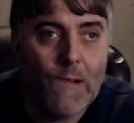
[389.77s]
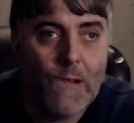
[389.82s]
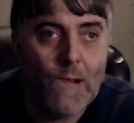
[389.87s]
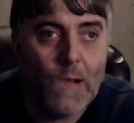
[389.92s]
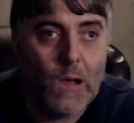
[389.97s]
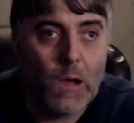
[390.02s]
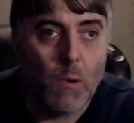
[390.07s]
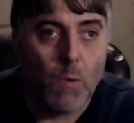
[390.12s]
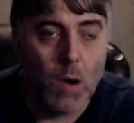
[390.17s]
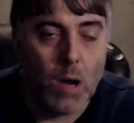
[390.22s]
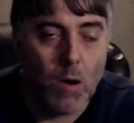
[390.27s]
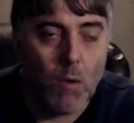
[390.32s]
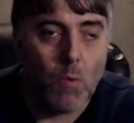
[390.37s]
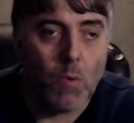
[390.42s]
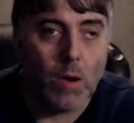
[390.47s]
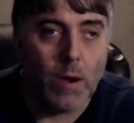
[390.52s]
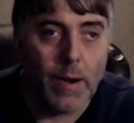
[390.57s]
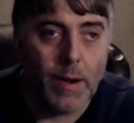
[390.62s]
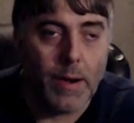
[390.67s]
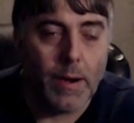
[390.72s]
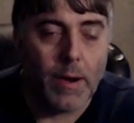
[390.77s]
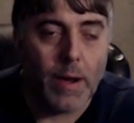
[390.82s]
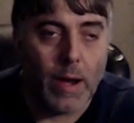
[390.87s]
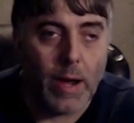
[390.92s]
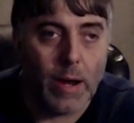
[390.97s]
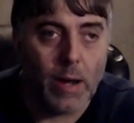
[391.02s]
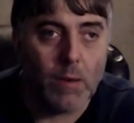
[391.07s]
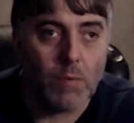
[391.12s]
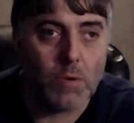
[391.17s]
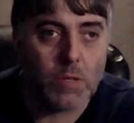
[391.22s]
Well, one
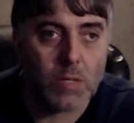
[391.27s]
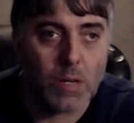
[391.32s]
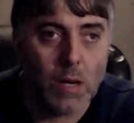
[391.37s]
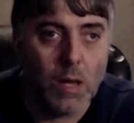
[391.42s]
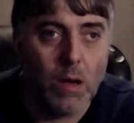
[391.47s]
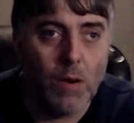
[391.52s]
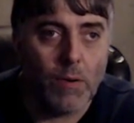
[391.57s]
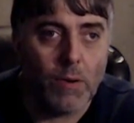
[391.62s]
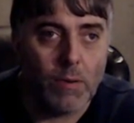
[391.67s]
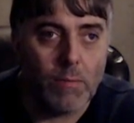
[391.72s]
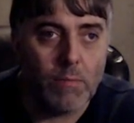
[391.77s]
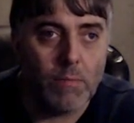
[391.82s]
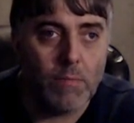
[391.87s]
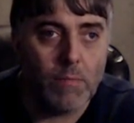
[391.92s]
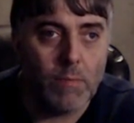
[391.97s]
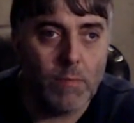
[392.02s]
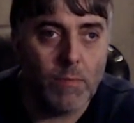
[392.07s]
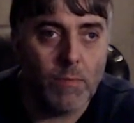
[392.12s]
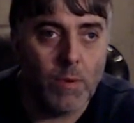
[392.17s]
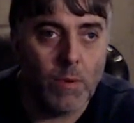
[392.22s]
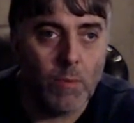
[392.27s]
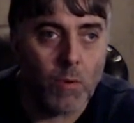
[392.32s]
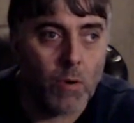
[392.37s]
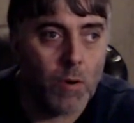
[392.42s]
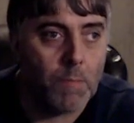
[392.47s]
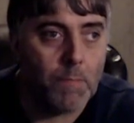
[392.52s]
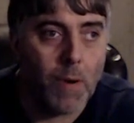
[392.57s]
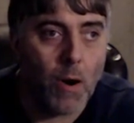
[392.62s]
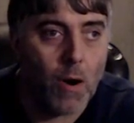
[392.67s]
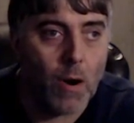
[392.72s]
night I was alone. We
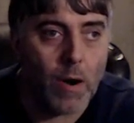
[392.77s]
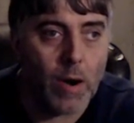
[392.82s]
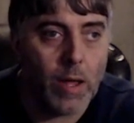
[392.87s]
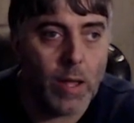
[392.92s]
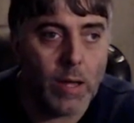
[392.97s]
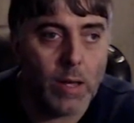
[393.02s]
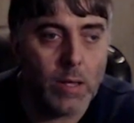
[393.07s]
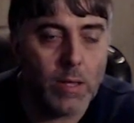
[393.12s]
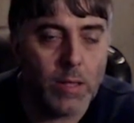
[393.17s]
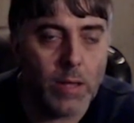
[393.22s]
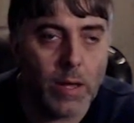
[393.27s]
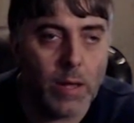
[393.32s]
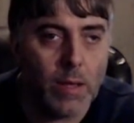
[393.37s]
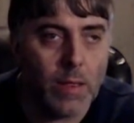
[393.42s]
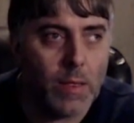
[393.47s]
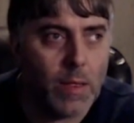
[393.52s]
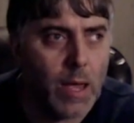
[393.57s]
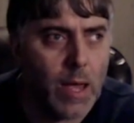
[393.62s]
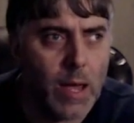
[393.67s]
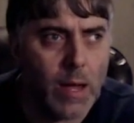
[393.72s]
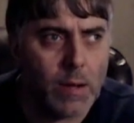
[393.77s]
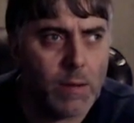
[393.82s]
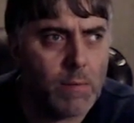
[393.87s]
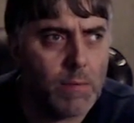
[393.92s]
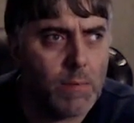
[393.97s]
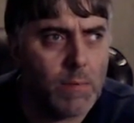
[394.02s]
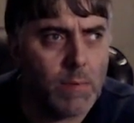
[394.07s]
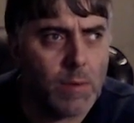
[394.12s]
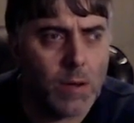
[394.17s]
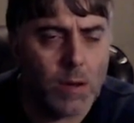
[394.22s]
weren't partying. They
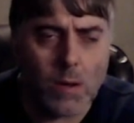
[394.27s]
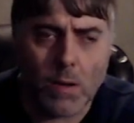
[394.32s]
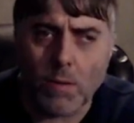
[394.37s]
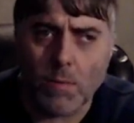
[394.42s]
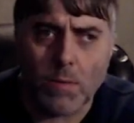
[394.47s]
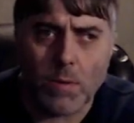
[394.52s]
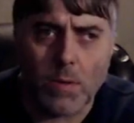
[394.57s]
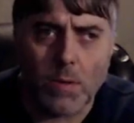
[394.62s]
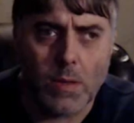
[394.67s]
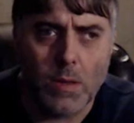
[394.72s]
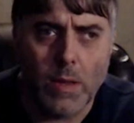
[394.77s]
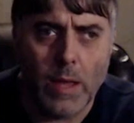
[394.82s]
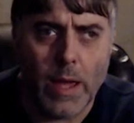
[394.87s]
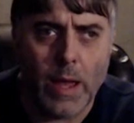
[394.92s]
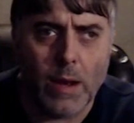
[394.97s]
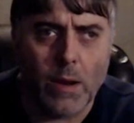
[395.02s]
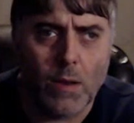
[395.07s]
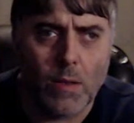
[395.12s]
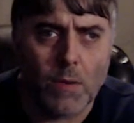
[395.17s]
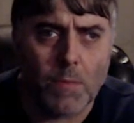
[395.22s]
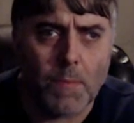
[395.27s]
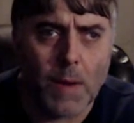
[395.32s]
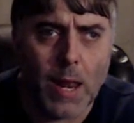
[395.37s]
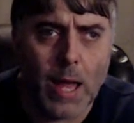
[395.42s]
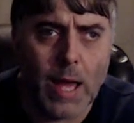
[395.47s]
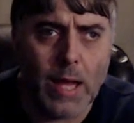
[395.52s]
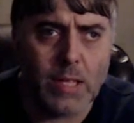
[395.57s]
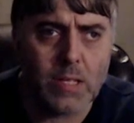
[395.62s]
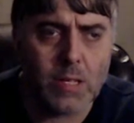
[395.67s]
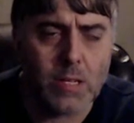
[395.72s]
had other
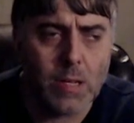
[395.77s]
plans.